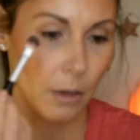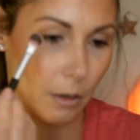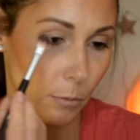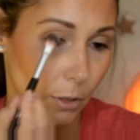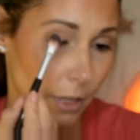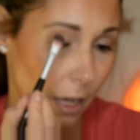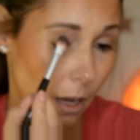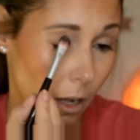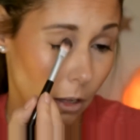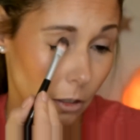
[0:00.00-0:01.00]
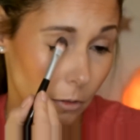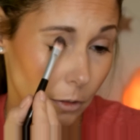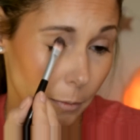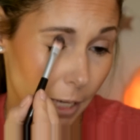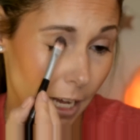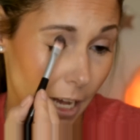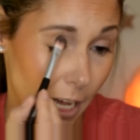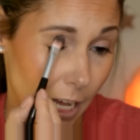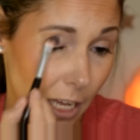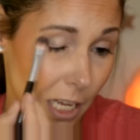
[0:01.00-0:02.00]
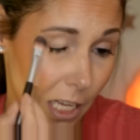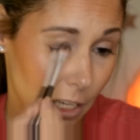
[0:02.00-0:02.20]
I'm gonna put that all over my eye.